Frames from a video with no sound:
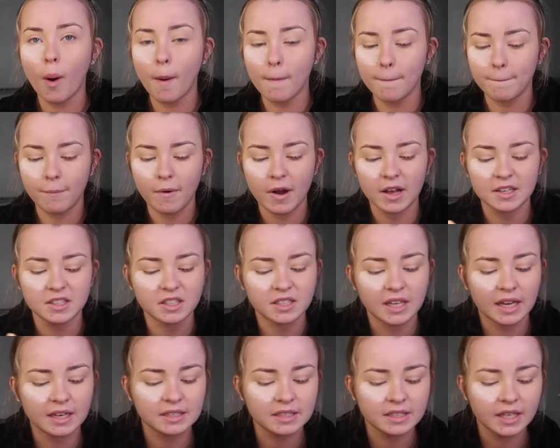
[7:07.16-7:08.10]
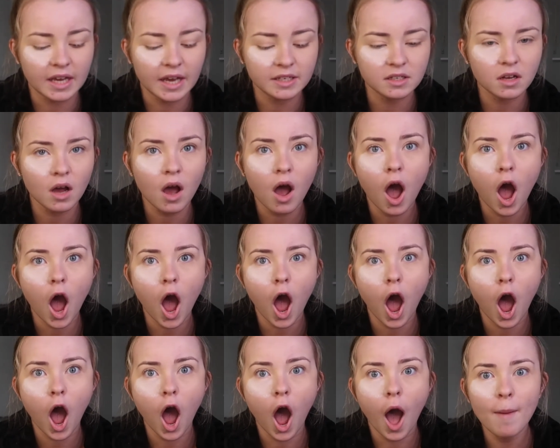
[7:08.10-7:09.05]
unprecedented.
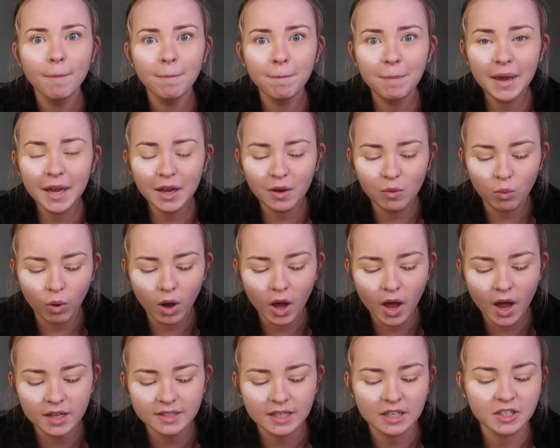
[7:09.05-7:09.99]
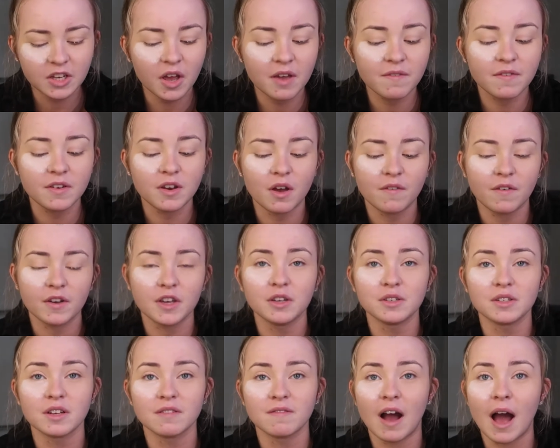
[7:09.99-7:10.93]
Big words! I don't even know if I
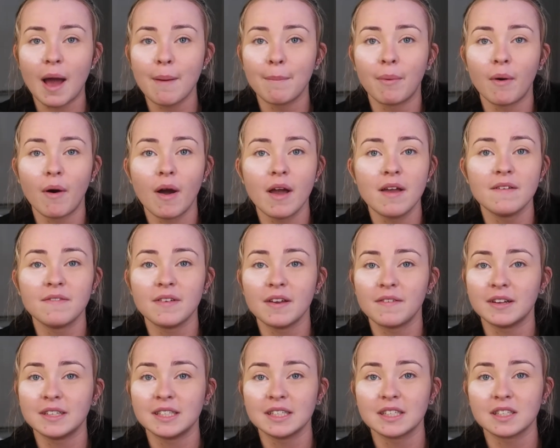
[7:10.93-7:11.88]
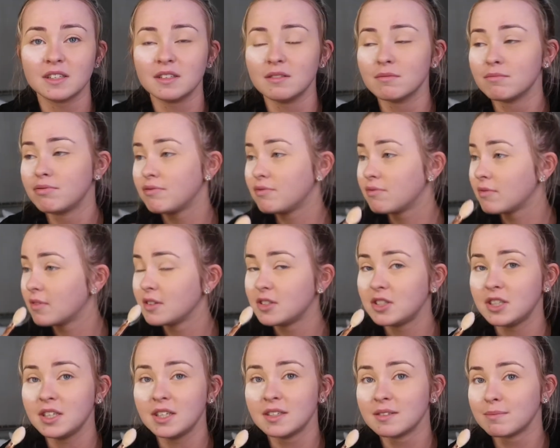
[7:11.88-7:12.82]
use it right, but even if I didn't,
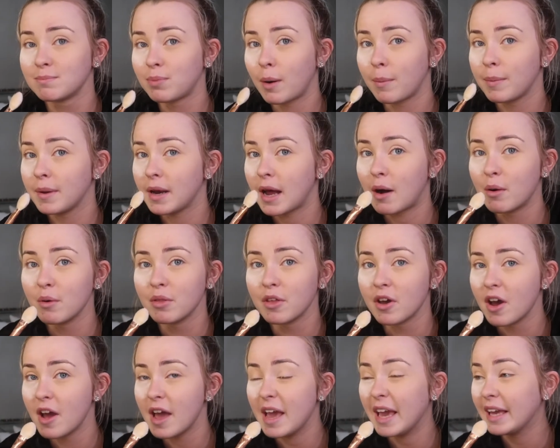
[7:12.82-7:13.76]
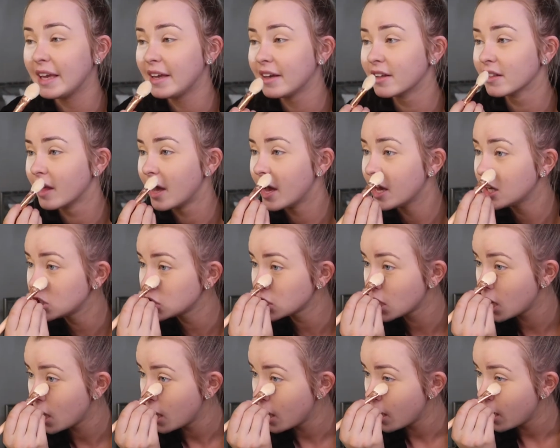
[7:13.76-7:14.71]
she is popping out with her English
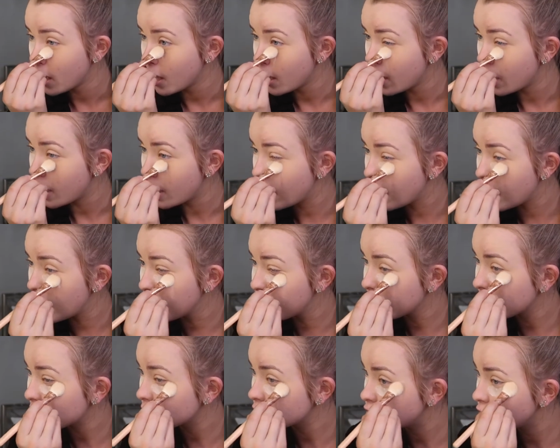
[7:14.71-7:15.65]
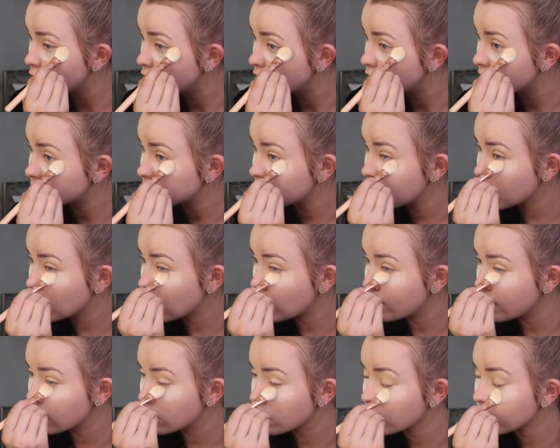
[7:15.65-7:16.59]
GCSE
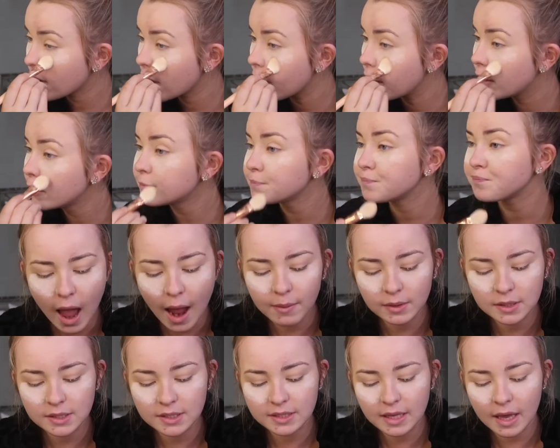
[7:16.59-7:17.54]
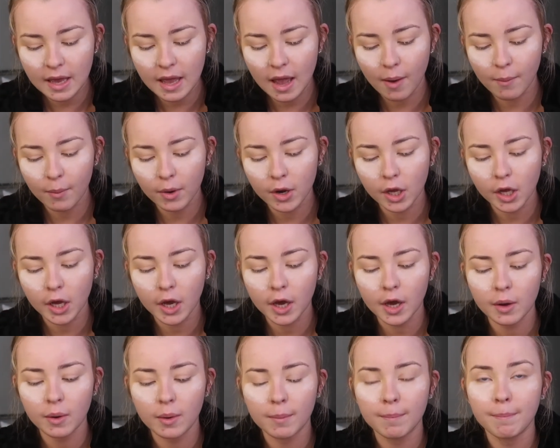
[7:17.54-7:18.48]
coming through. I would say I want to
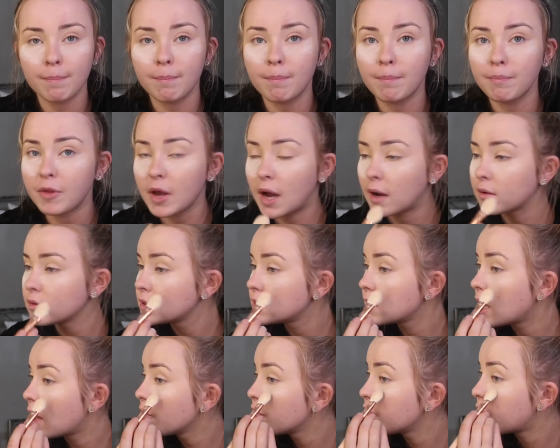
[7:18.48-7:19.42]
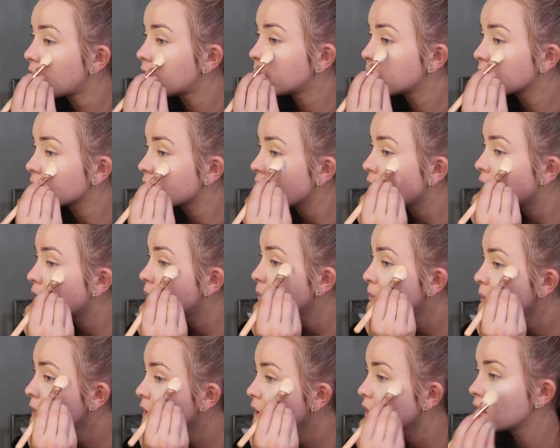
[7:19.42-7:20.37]
go down to South Devon
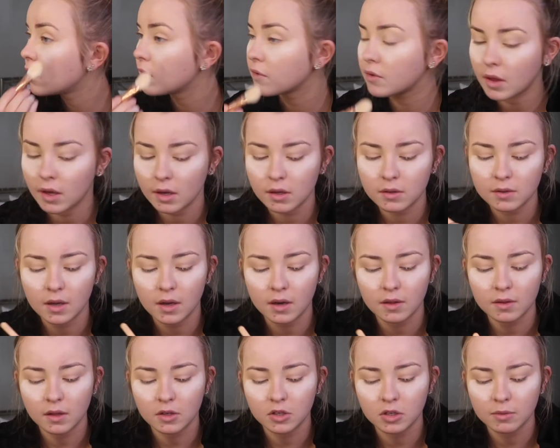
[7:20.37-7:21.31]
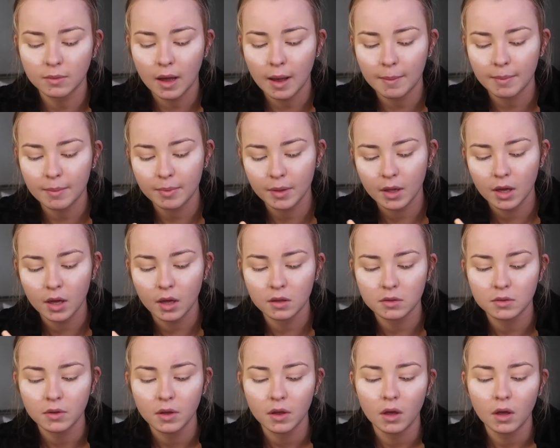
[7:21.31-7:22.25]
again because like I said, it's literally my happy place.